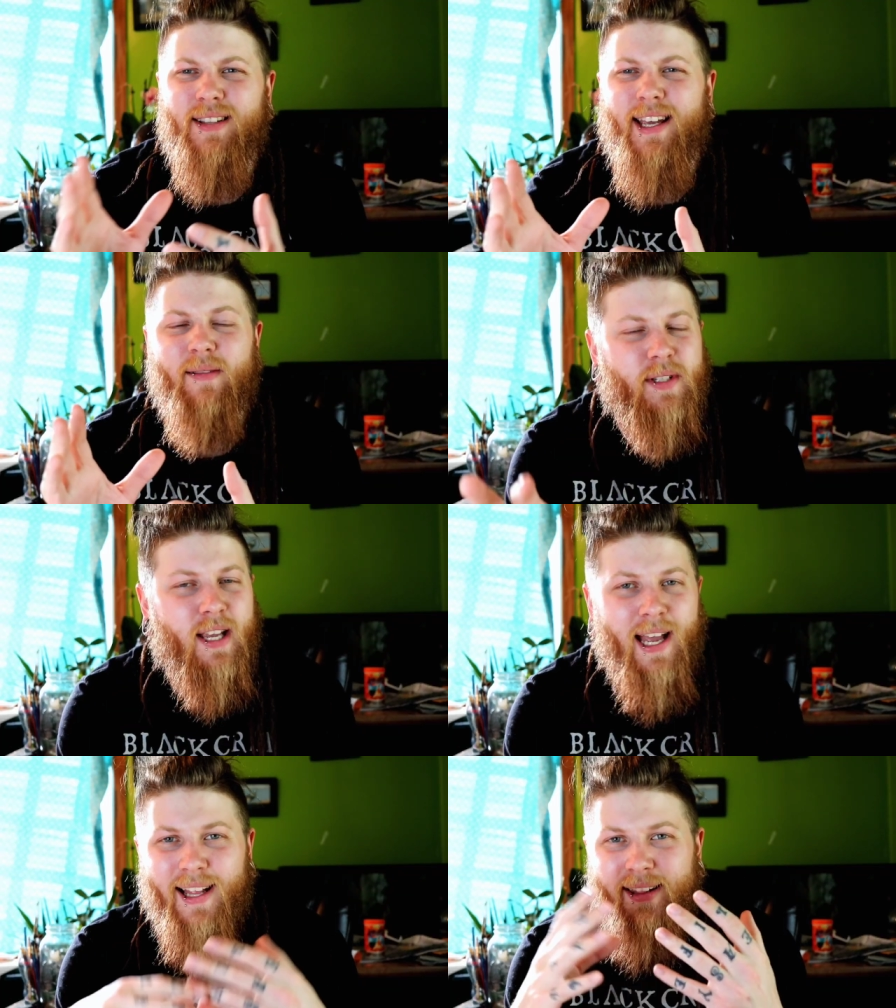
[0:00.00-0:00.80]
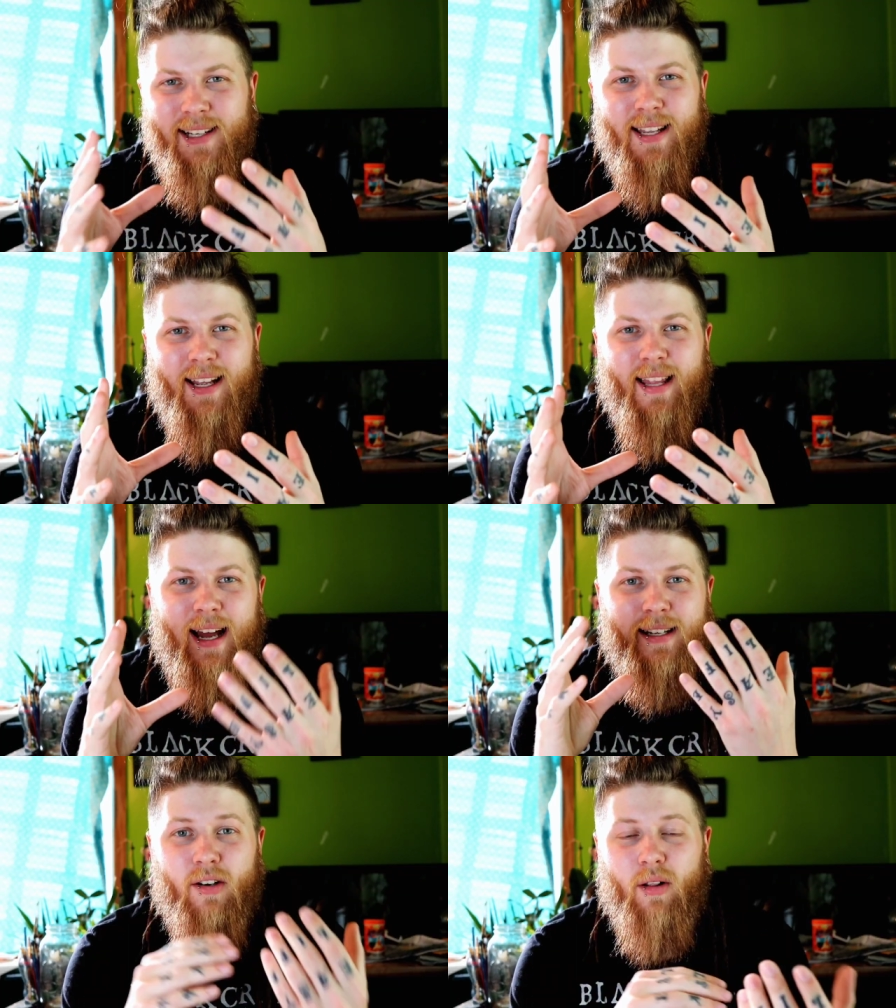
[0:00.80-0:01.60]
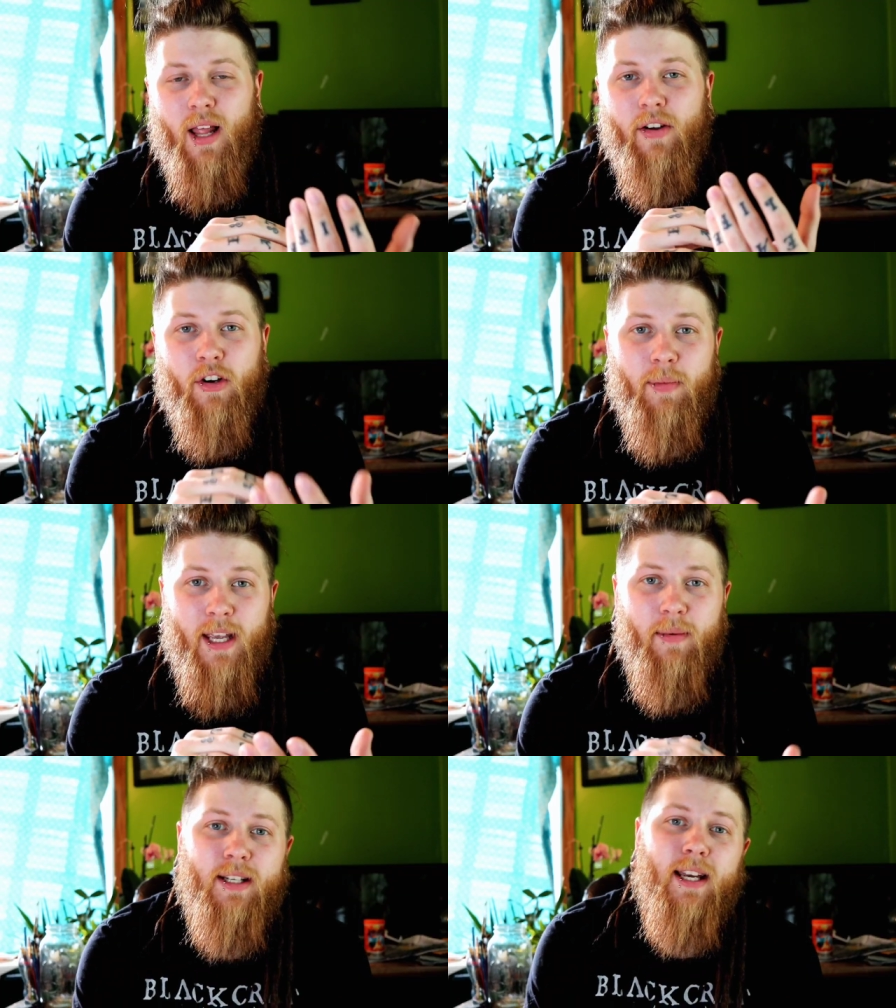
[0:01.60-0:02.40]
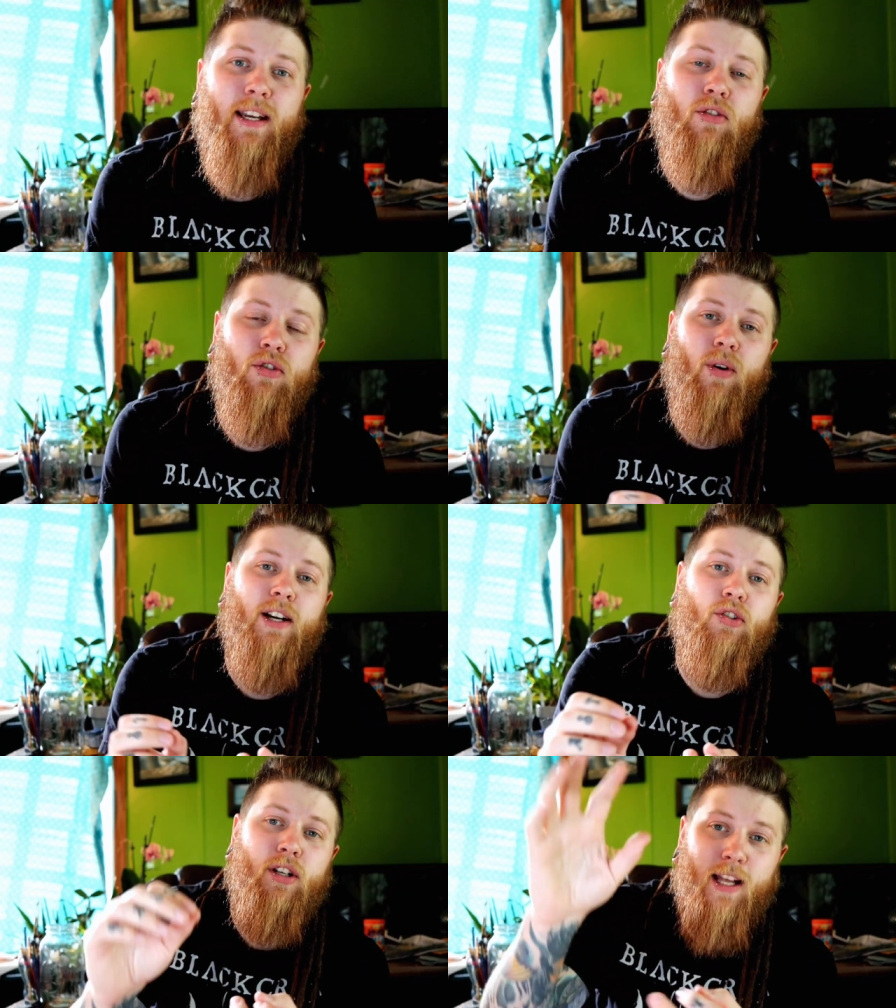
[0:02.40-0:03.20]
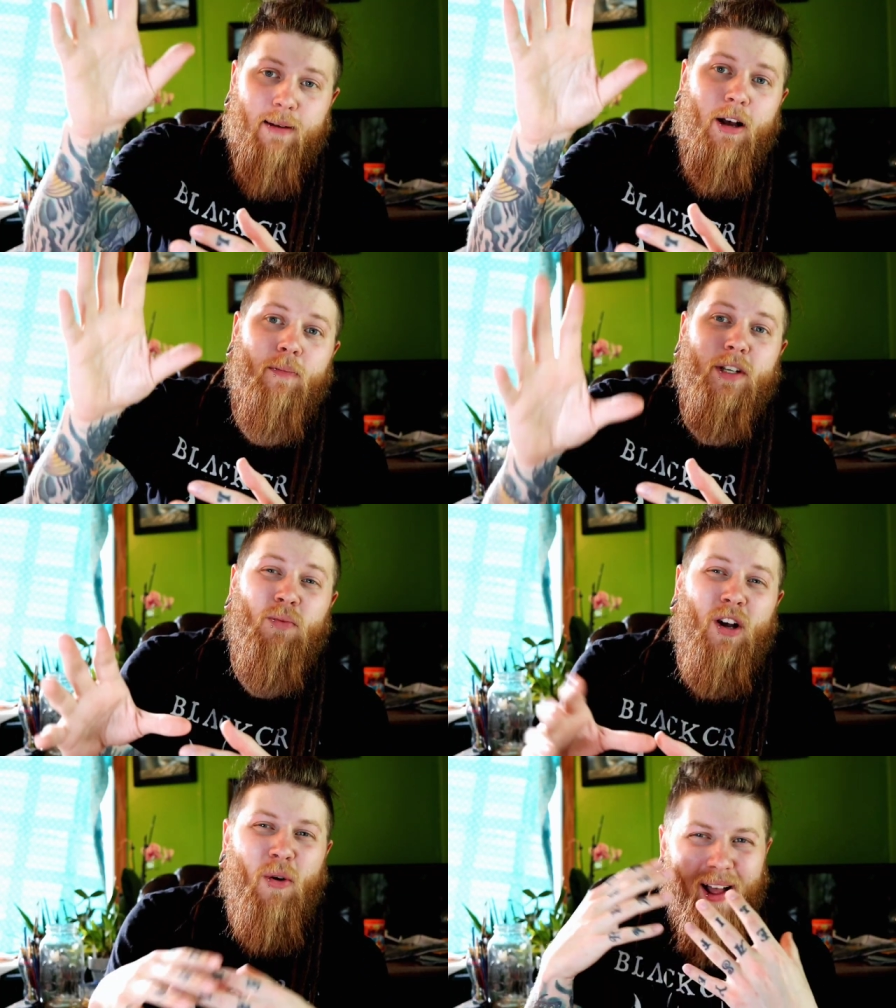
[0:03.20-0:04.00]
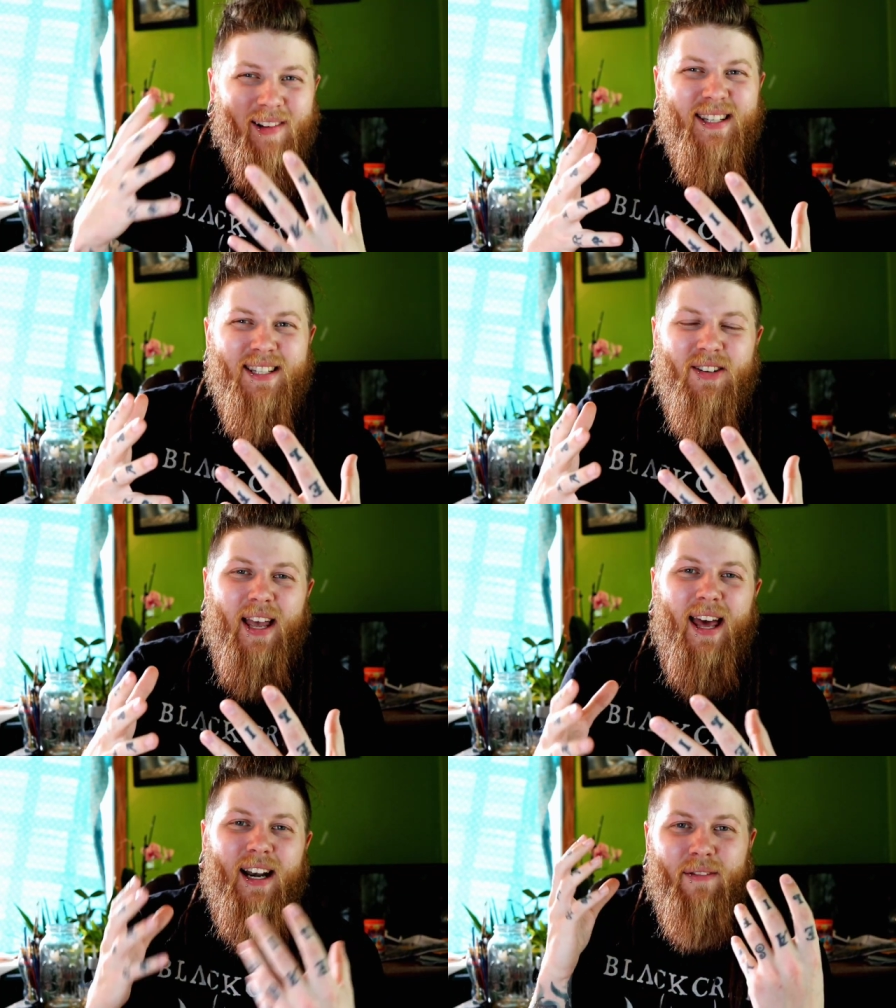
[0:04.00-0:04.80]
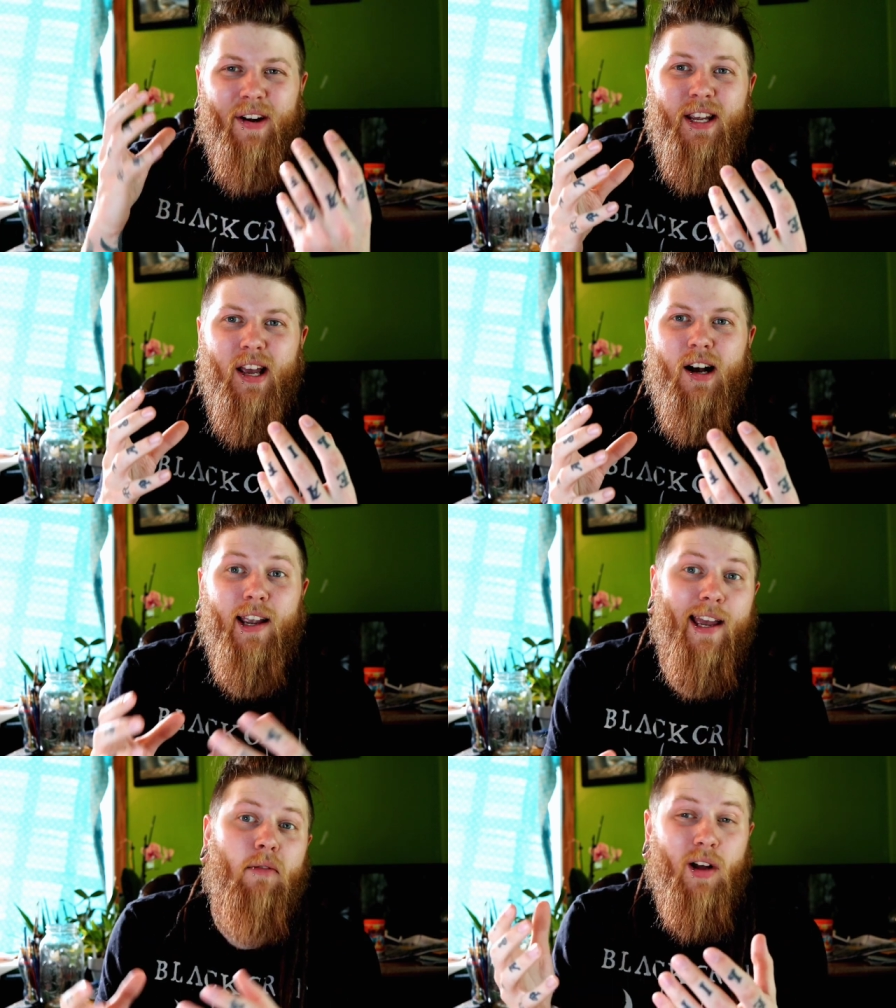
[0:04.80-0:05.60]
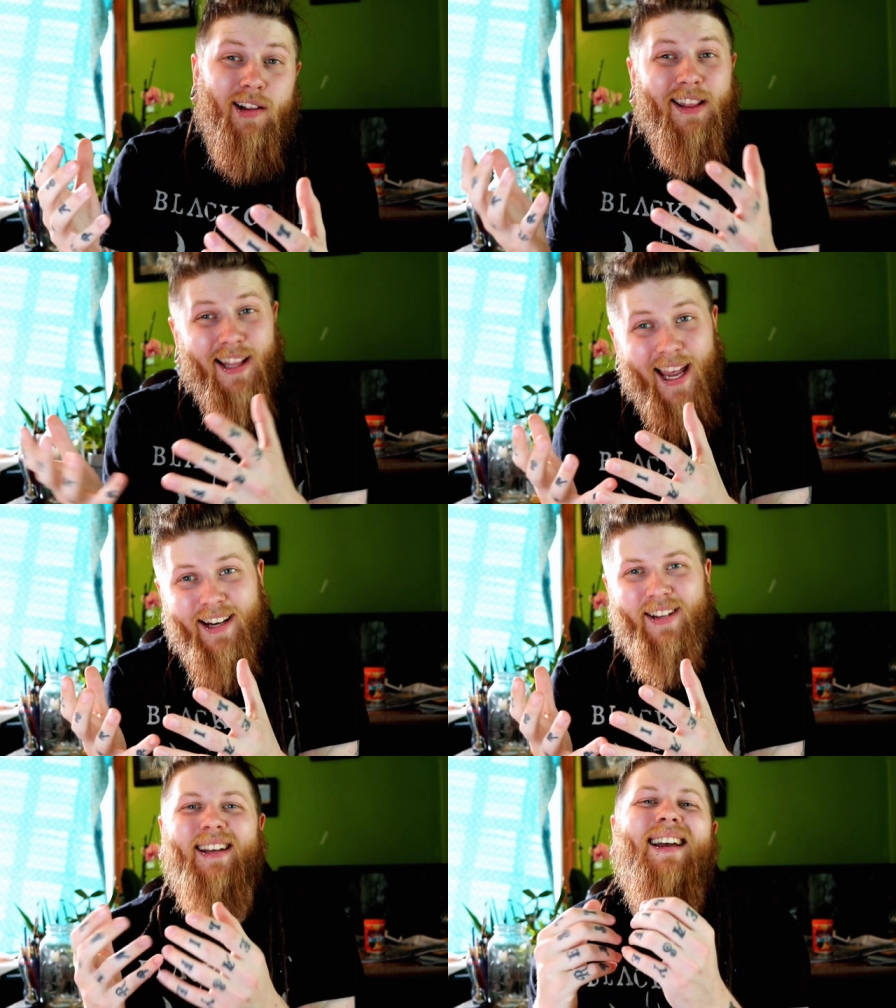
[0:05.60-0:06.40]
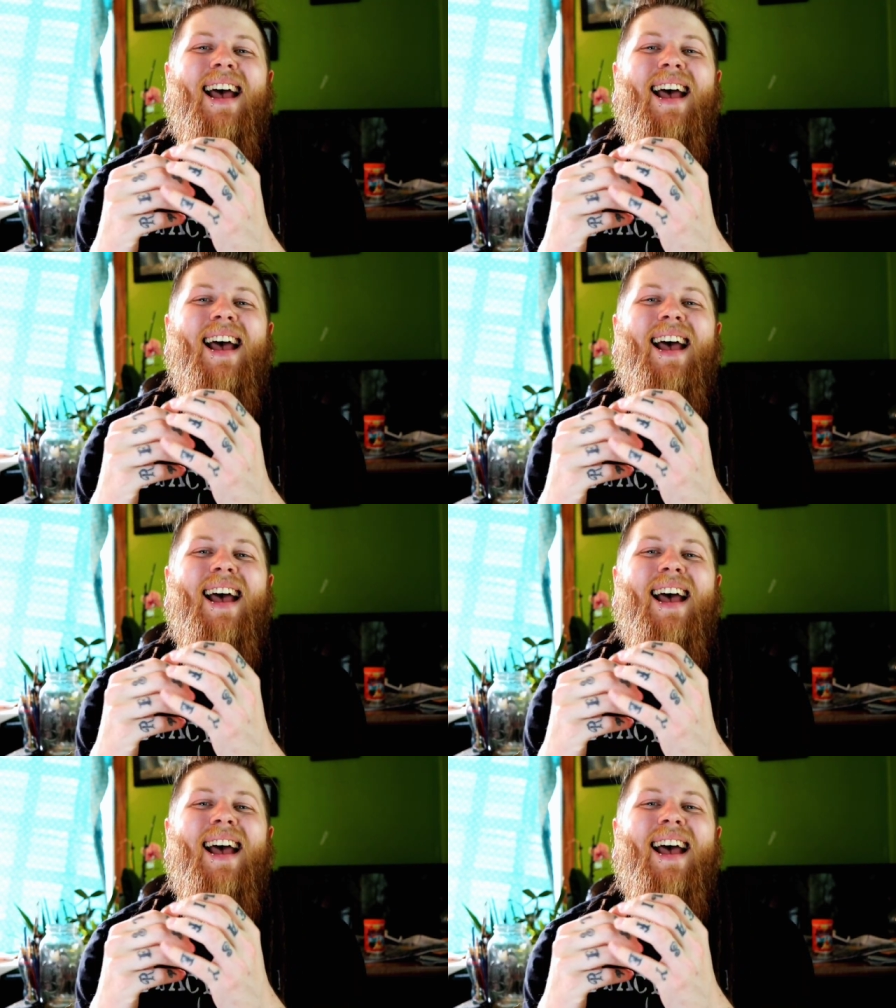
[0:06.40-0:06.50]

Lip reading: limbs, things like that to allow your baby Tegu to actually climb up as well, while it's still kind of a very young and, well, light